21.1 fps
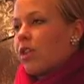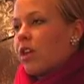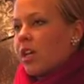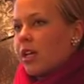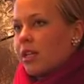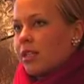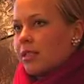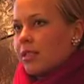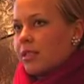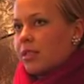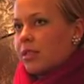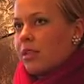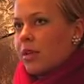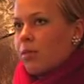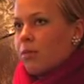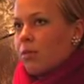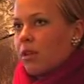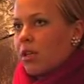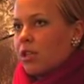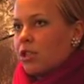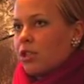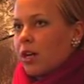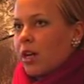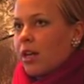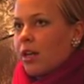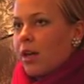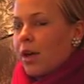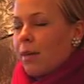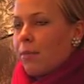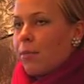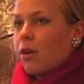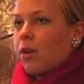thing is they really try
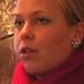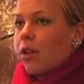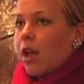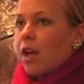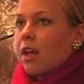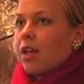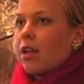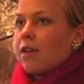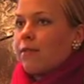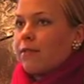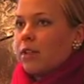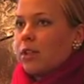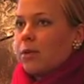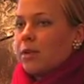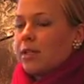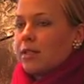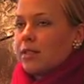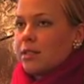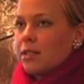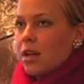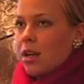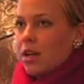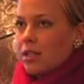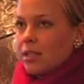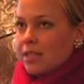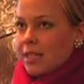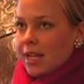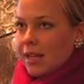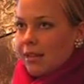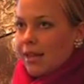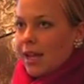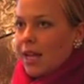to put a lot of influence on
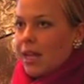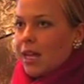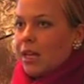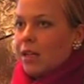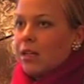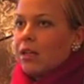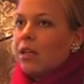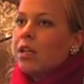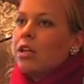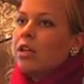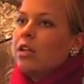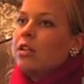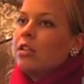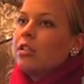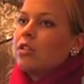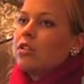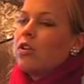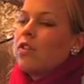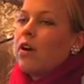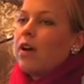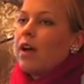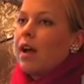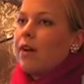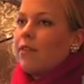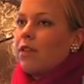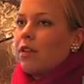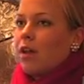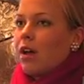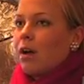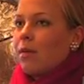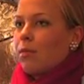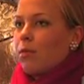daylighting. So they'll have a
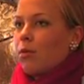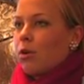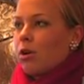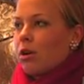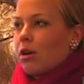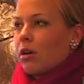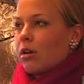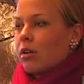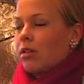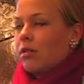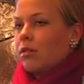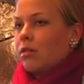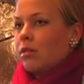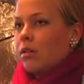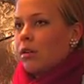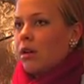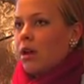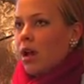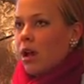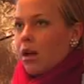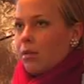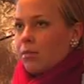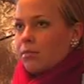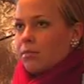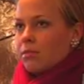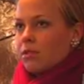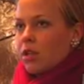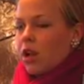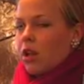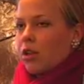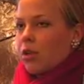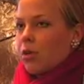lot more
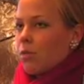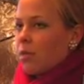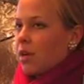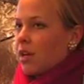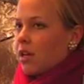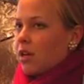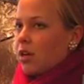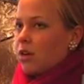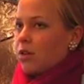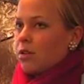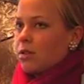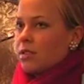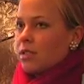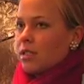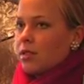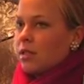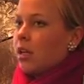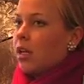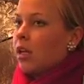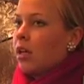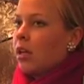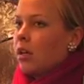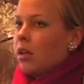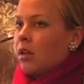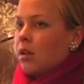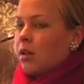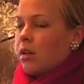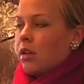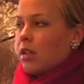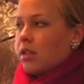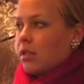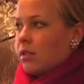taller windows
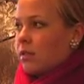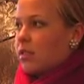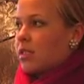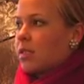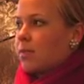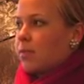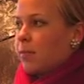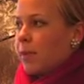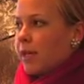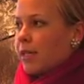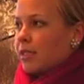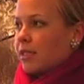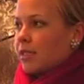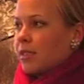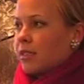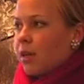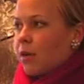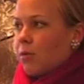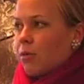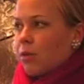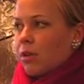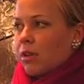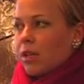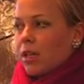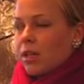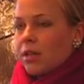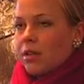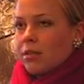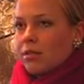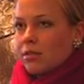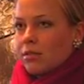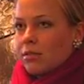and spaces that
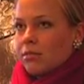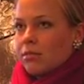really